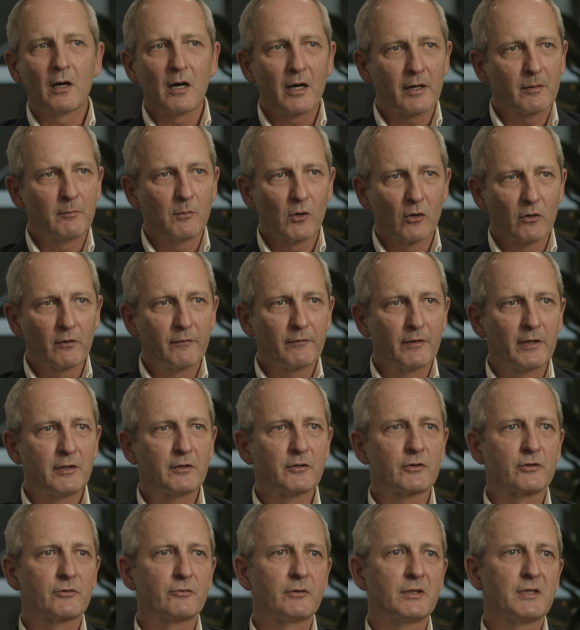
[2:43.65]
automotive
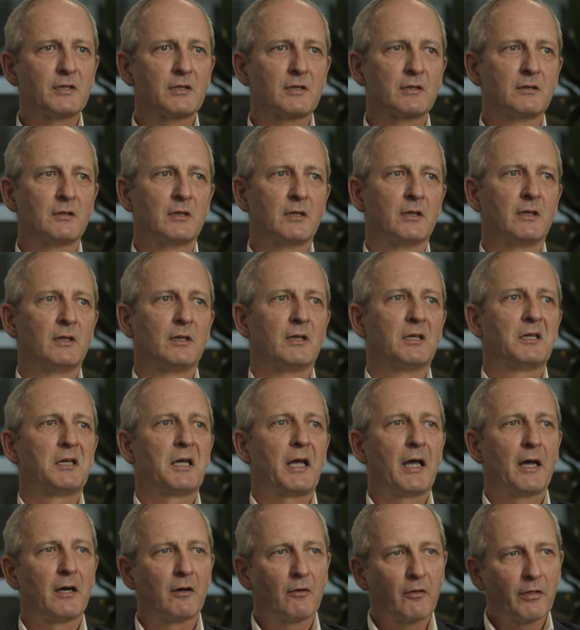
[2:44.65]
industries,
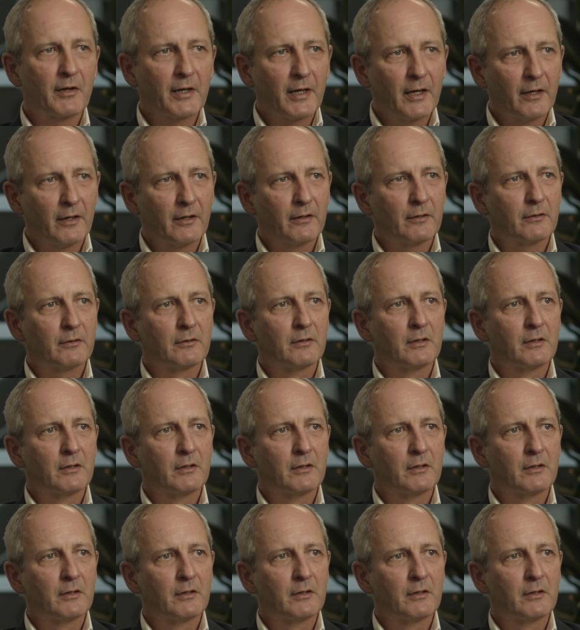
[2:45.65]
healthcare,